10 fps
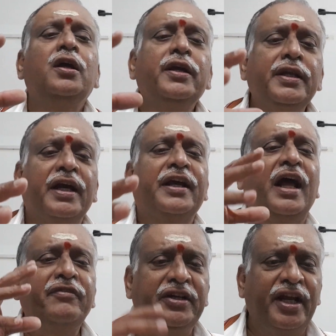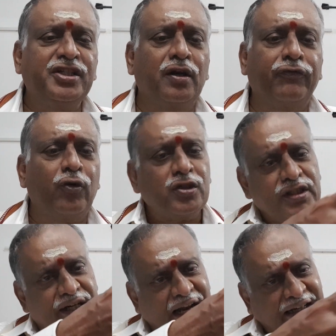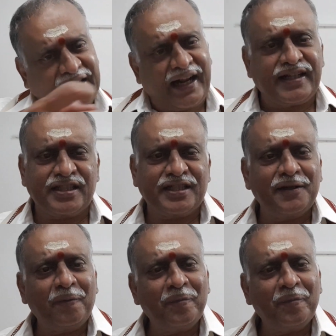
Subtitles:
In a gravitational force, it attracts.